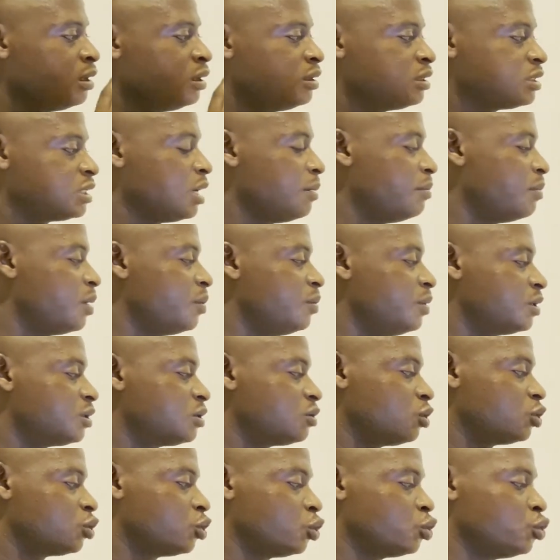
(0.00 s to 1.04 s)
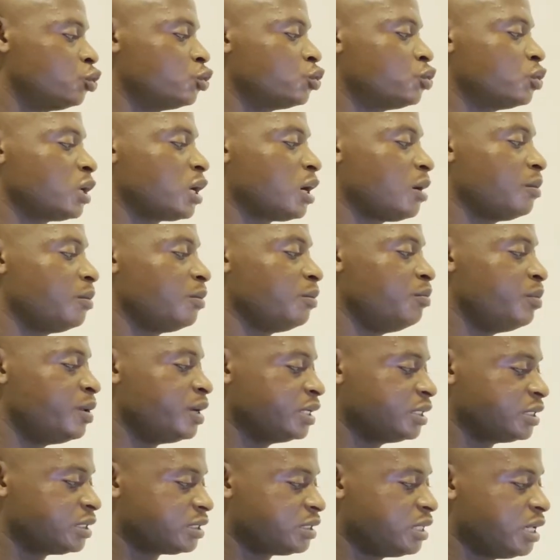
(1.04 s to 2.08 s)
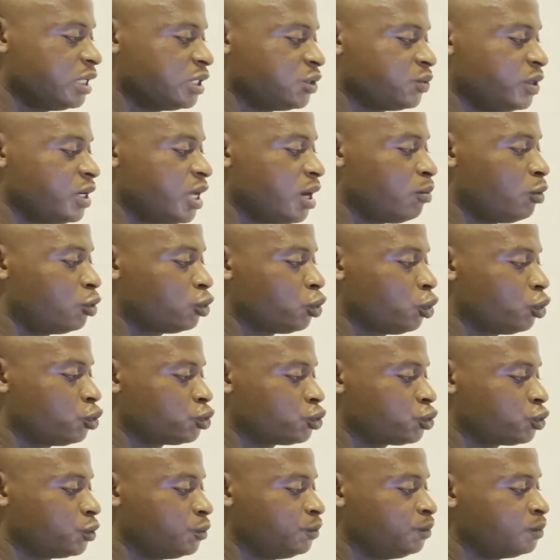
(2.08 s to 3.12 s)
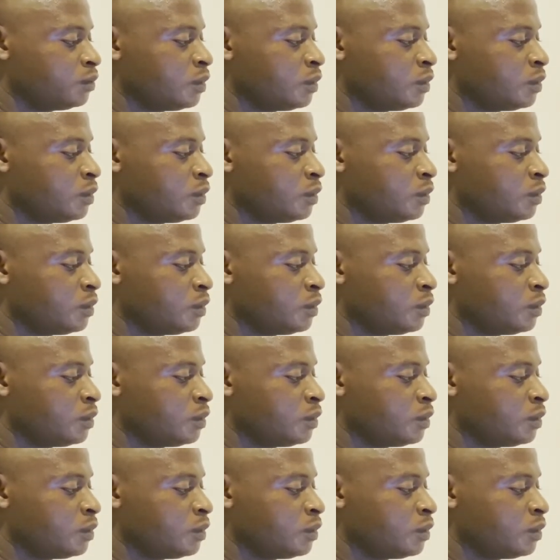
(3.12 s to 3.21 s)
Some babies also choose to come breach. That's with the abortus.